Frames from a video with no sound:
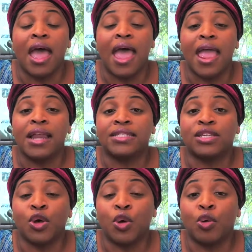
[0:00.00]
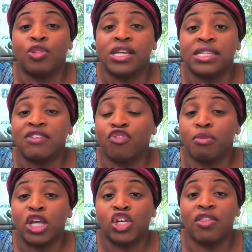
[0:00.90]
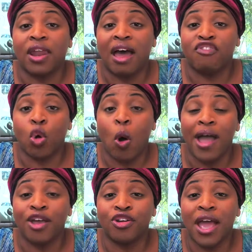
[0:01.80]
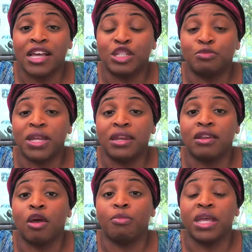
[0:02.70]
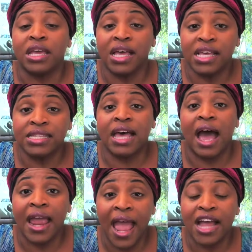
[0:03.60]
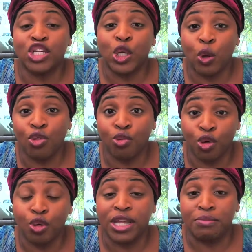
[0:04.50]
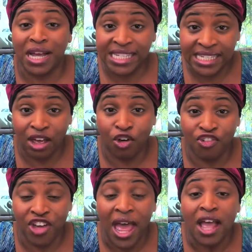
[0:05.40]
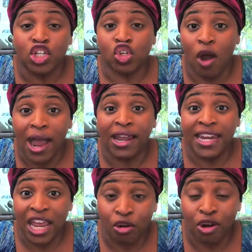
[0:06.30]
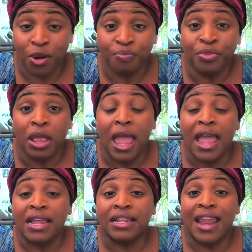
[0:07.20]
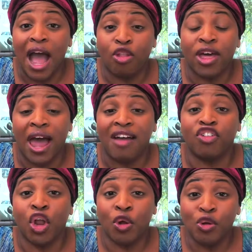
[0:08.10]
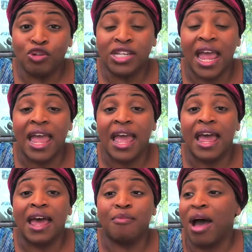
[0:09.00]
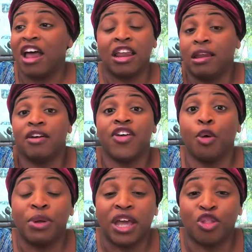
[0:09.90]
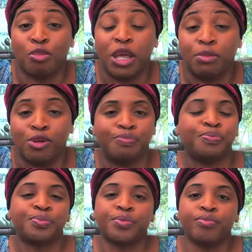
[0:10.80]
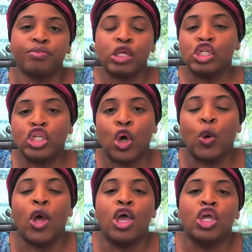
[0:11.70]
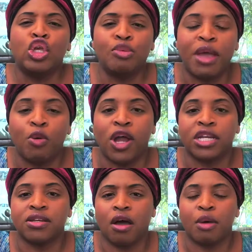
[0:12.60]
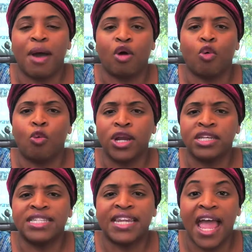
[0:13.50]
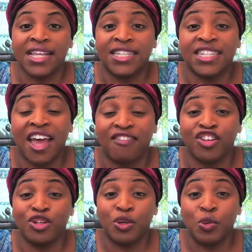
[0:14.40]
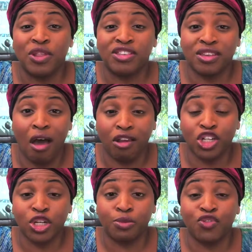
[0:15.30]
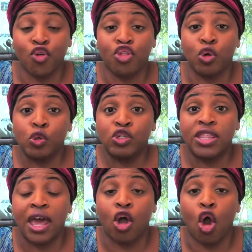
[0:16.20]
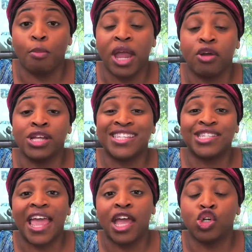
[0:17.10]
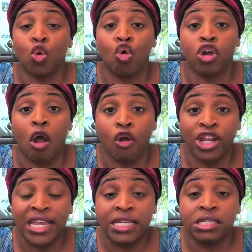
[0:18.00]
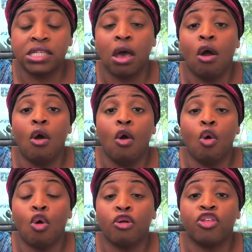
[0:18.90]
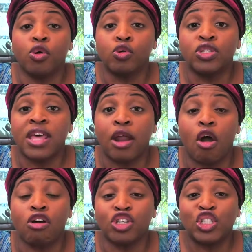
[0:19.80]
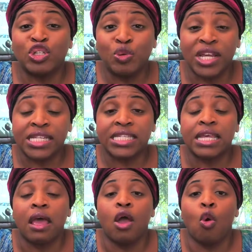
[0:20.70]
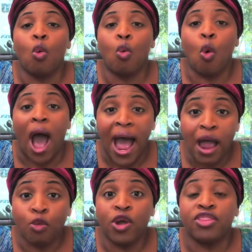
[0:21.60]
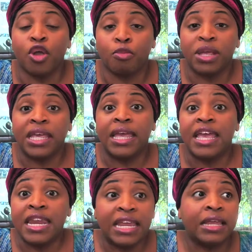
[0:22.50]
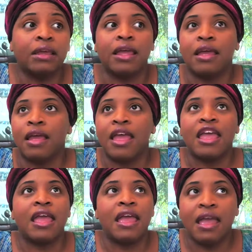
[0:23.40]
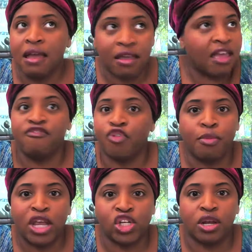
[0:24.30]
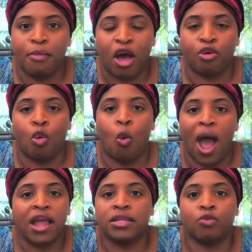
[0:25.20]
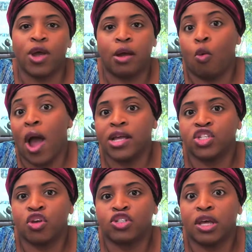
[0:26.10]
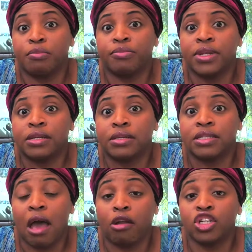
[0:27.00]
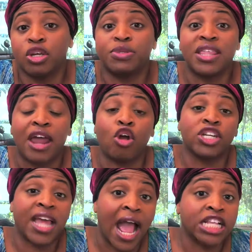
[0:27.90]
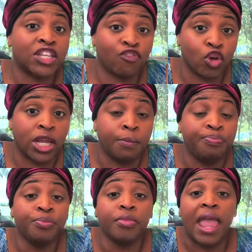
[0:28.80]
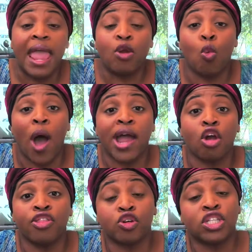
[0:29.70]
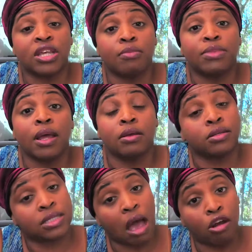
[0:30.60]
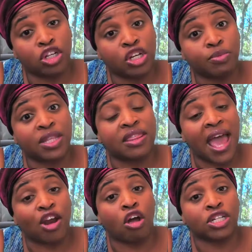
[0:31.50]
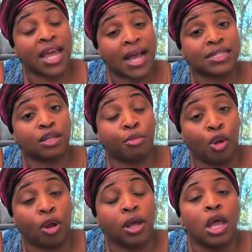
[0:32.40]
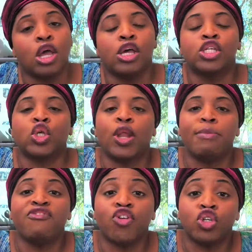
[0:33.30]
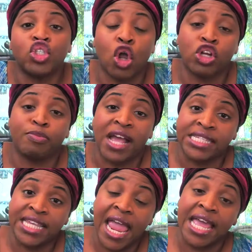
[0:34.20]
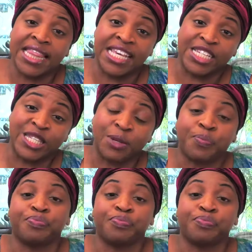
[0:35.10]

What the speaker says: And so this information that I've acquired has been because I had to go through it myself, trial and error, and now that I've learned, I love helping other people. So you may want to talk about, what does taxes have to do with scholarships for those that are parents and or guardians, or those that are students? Why would there be any information about why is there some scholarships that are tax-free, and why are there some scholarships that are taxable? So let me first start by saying this.